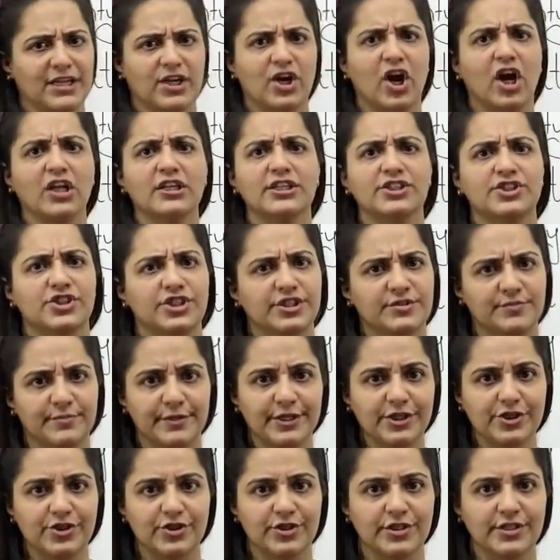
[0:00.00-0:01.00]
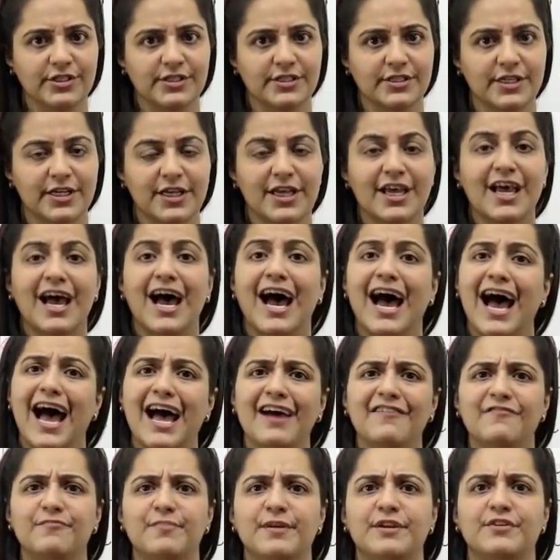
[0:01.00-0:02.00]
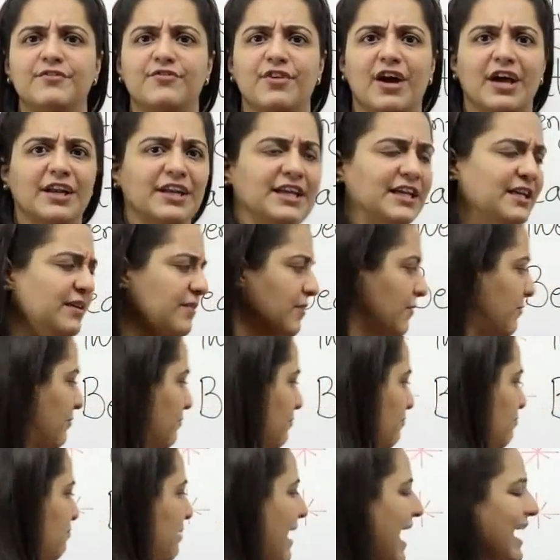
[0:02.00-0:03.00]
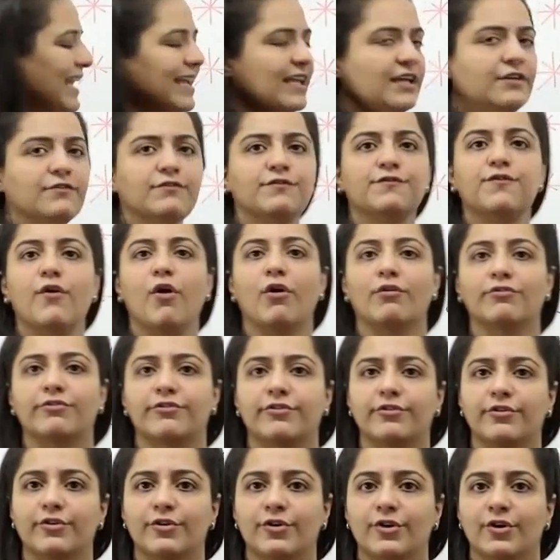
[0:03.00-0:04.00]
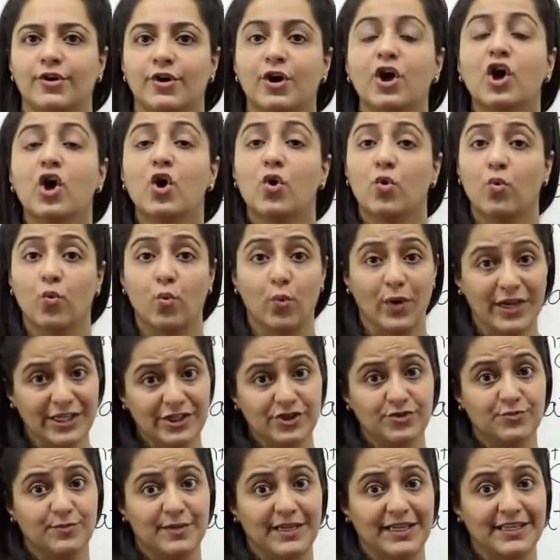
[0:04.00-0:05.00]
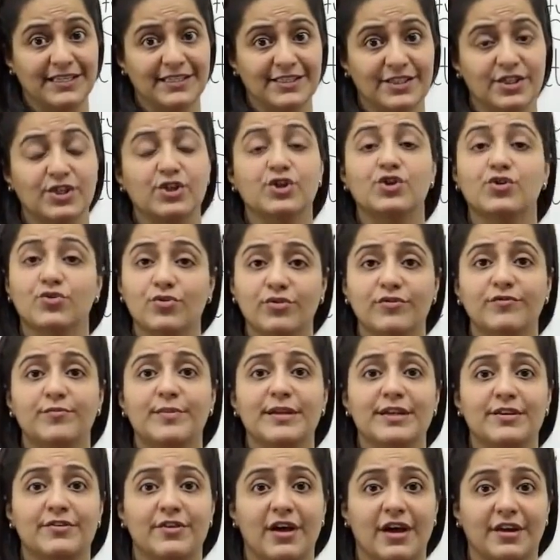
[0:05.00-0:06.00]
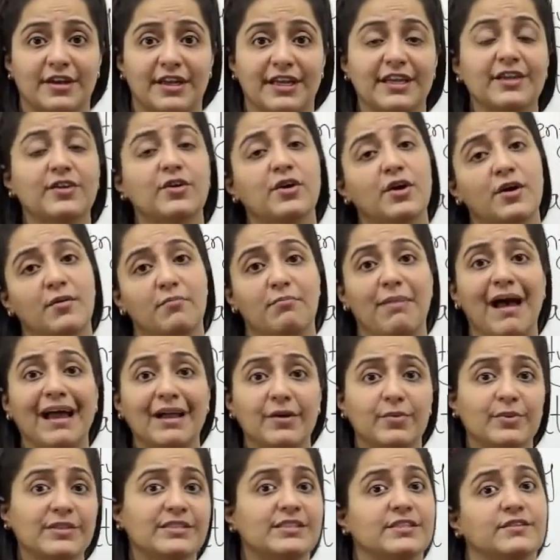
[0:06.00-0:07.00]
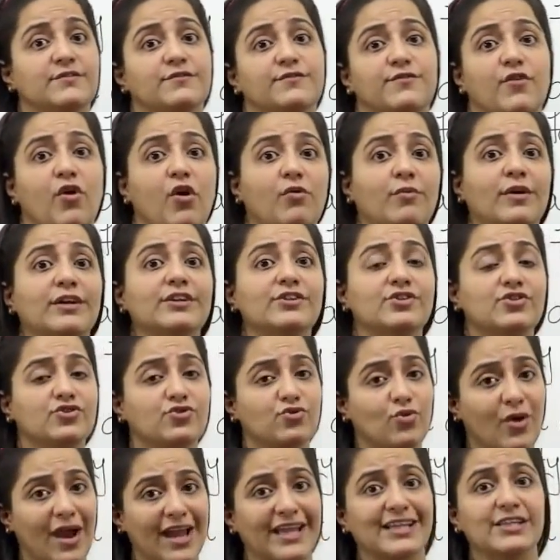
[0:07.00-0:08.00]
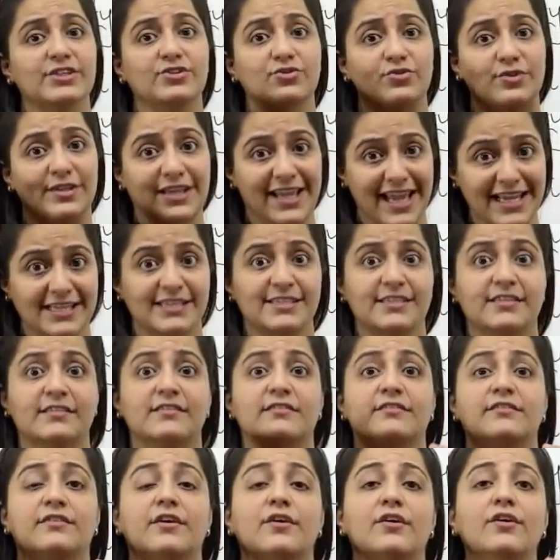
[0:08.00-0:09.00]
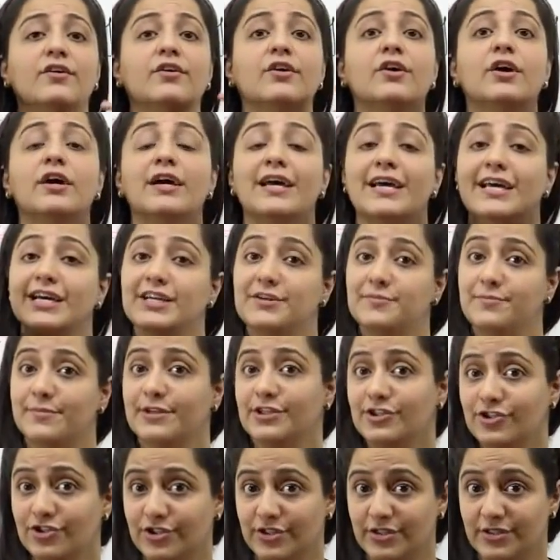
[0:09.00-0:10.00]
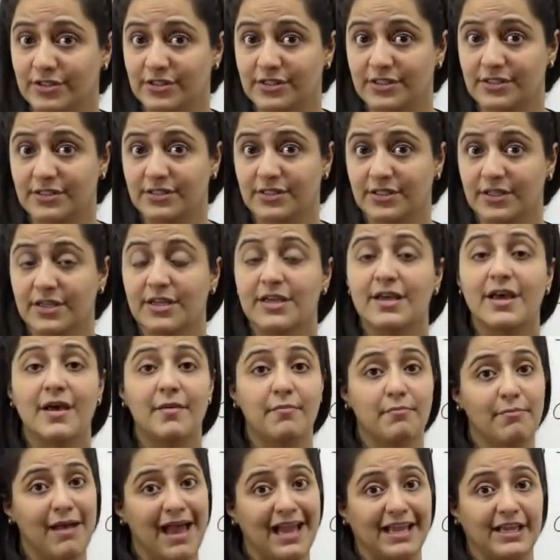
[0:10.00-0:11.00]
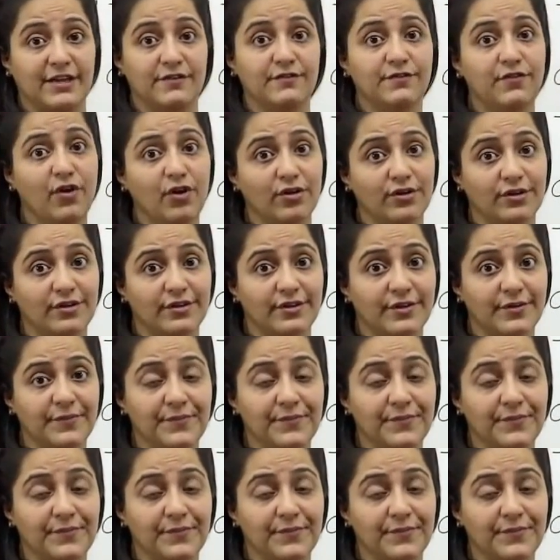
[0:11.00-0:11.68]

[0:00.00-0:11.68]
college admissions, I've been running back and forth, which means you've been running backwards and forward trying to get the admissions, back and forth.